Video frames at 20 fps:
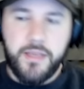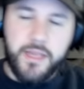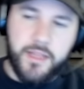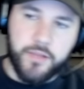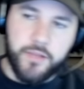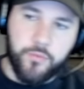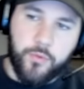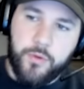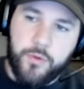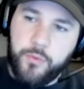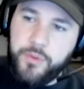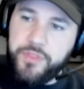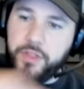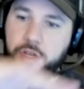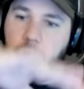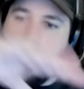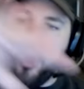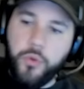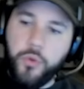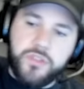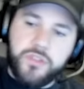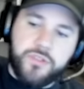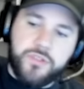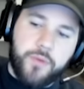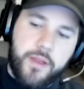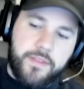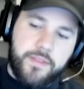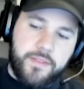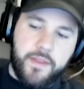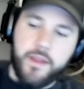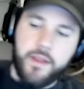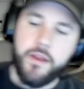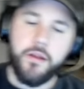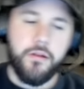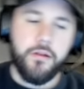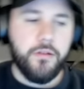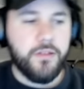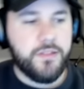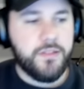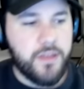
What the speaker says: Yeah, like with the coast right there and